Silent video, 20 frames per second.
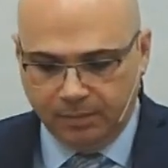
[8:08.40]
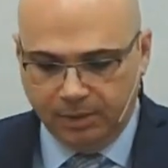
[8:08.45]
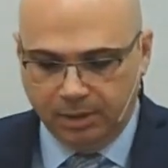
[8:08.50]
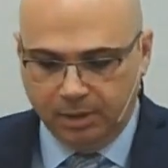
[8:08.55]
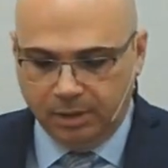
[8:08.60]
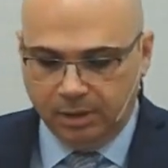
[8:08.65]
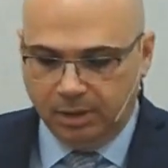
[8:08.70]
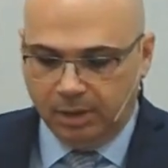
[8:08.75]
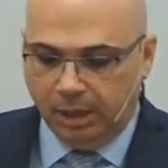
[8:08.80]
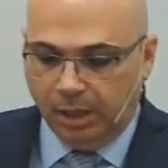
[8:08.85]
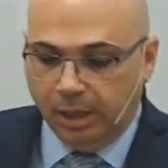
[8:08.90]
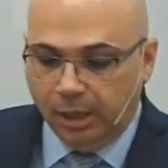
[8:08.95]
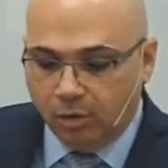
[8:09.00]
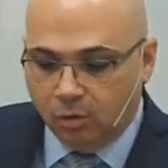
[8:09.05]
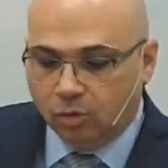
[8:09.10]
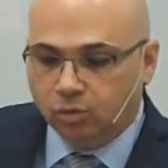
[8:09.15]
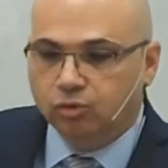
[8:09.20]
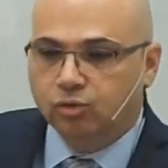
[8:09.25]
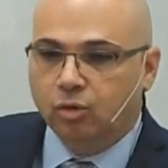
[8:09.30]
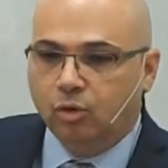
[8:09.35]
And as
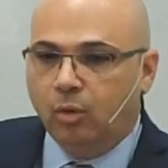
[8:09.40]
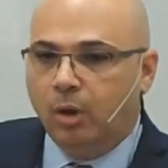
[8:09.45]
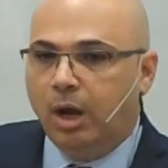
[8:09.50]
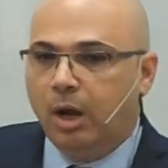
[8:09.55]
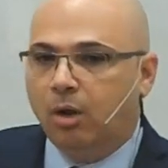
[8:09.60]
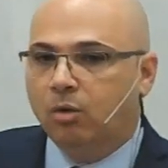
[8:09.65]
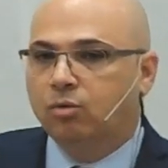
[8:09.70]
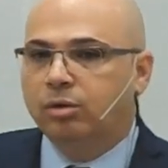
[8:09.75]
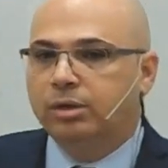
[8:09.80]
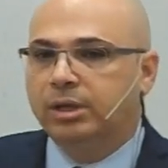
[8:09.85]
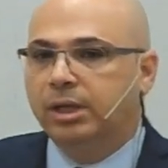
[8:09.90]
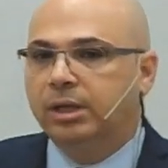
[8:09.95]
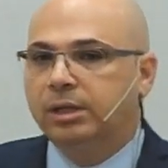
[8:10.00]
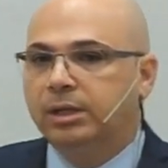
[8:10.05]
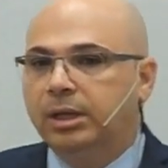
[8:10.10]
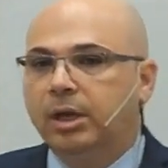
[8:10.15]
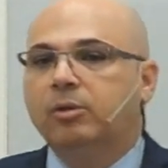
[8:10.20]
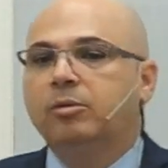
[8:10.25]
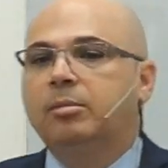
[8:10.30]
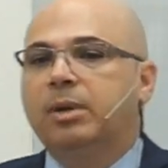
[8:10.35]
he arrived
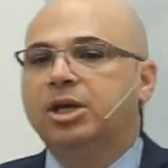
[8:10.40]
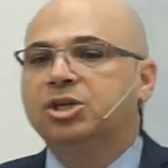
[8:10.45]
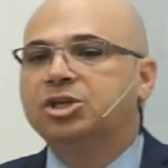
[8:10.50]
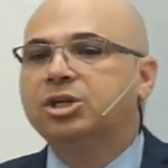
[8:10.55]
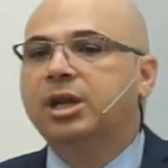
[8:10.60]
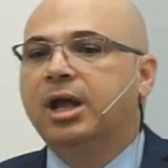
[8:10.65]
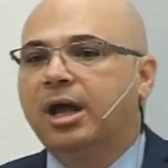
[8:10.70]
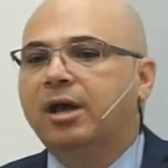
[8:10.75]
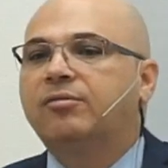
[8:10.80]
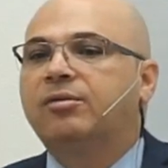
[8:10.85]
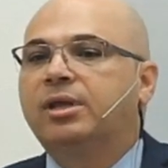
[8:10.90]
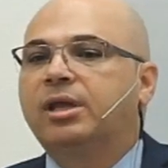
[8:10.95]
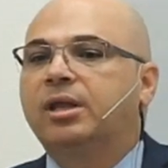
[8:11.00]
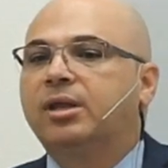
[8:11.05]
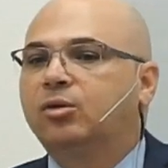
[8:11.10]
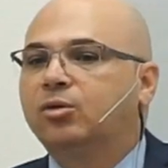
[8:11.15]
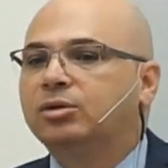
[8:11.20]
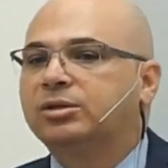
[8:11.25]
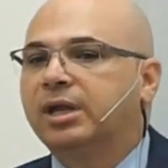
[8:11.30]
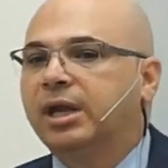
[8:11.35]
there, he found
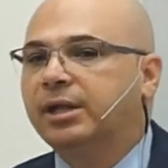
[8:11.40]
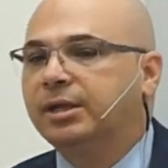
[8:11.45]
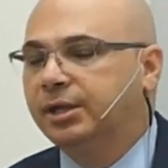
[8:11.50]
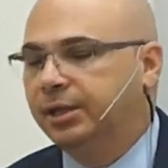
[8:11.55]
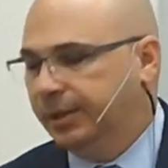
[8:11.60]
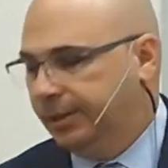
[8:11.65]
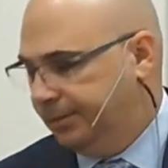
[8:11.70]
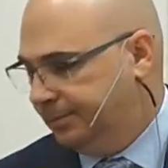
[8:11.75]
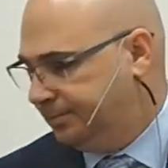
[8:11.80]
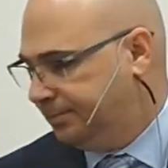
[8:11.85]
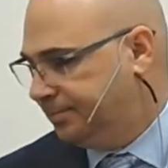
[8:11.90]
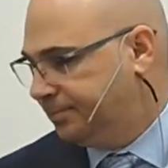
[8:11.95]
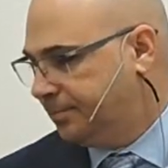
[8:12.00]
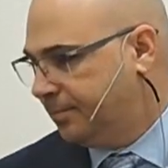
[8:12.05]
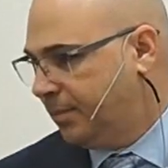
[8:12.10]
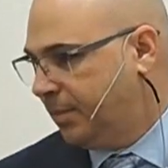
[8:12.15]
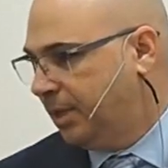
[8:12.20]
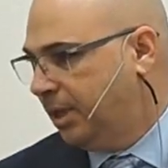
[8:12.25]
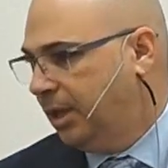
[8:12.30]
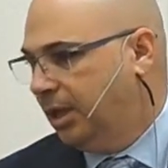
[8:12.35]
something that he never
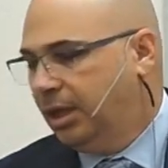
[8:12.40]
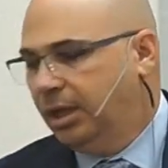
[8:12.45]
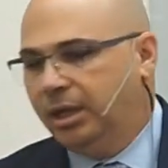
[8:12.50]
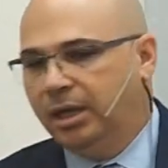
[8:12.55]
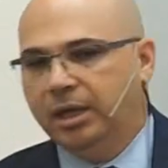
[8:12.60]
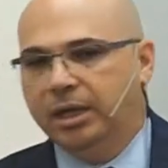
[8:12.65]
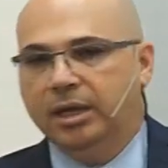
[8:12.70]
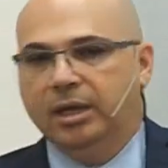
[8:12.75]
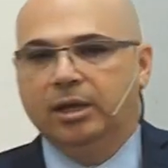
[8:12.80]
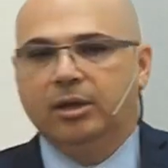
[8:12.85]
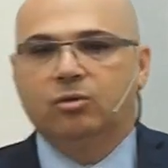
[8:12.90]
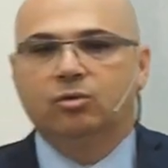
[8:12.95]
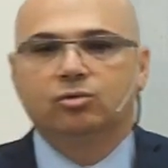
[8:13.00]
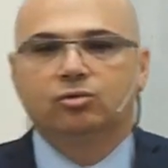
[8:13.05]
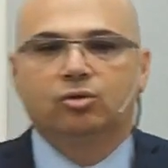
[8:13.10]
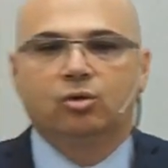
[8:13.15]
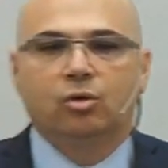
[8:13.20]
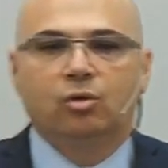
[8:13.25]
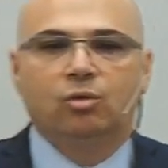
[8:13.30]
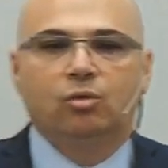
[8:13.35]
imagined he was going to
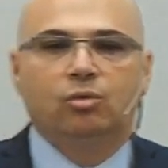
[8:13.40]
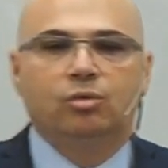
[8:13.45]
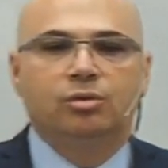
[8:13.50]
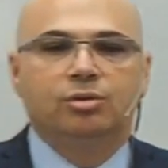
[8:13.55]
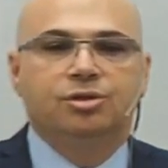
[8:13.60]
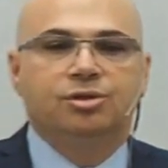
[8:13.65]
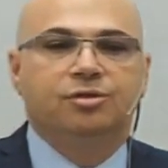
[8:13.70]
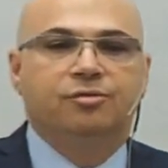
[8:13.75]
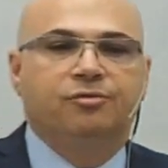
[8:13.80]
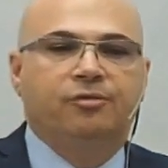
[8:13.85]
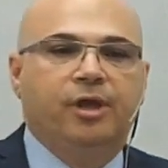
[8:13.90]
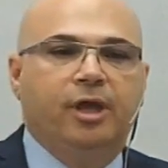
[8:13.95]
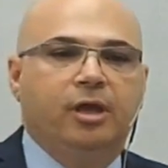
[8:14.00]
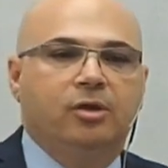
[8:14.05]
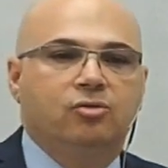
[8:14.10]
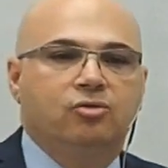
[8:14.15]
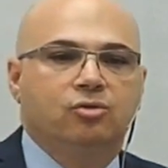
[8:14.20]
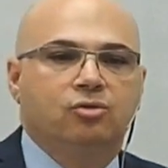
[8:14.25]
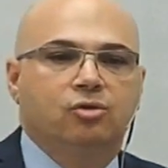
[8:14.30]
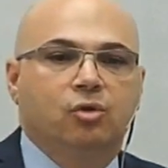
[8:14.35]
find.
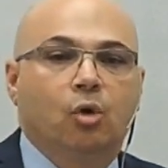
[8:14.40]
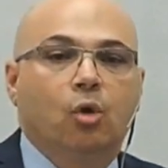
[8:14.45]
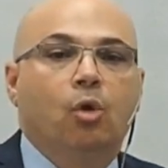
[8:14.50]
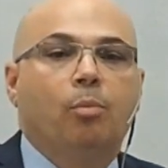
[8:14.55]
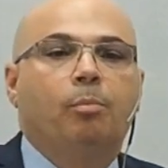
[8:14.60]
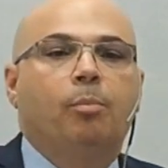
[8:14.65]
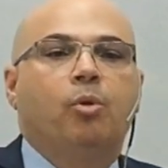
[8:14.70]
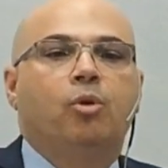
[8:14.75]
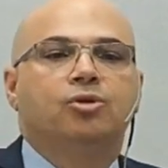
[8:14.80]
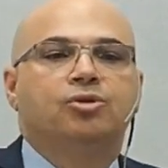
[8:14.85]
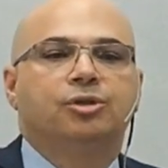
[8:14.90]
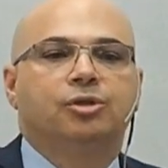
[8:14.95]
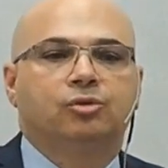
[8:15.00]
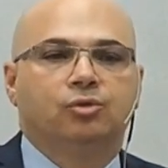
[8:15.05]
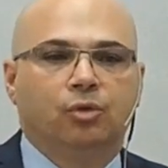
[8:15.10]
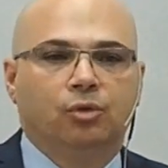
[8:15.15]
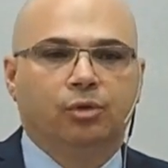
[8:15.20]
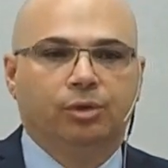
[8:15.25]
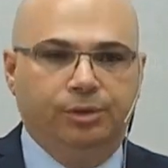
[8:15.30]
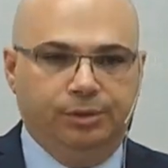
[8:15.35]
He found
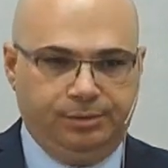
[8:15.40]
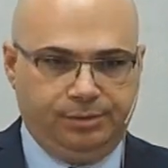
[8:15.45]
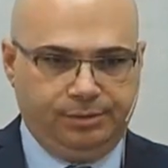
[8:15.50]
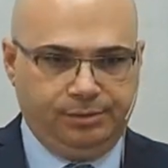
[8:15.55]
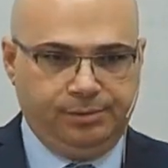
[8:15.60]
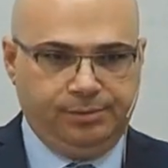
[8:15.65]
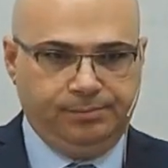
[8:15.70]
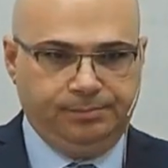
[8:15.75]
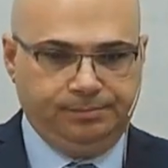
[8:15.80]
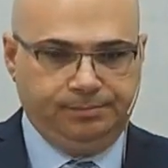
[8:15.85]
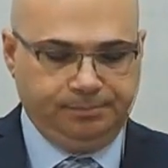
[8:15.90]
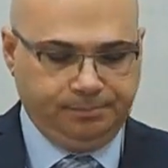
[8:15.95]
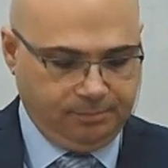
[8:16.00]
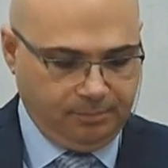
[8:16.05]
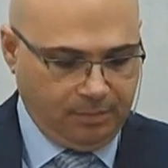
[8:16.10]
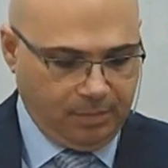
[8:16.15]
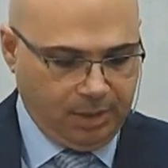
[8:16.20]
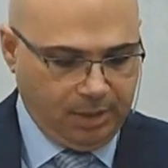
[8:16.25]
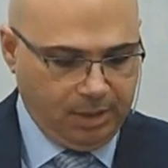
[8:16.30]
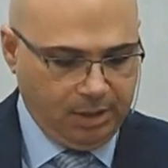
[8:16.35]
many
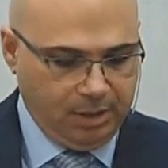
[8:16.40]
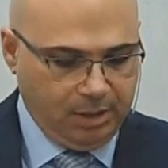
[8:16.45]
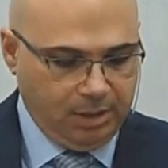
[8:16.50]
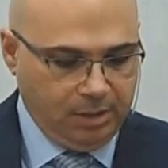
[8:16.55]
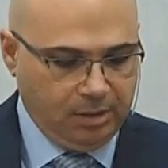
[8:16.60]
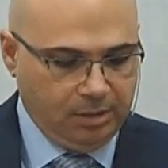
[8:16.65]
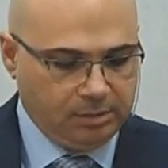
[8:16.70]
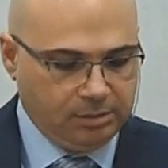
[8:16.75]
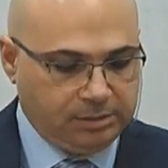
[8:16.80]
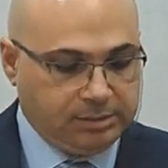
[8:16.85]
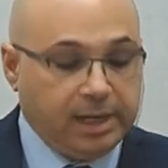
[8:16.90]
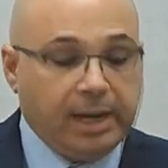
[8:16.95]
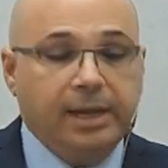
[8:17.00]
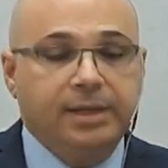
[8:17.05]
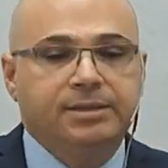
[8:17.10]
oppositors.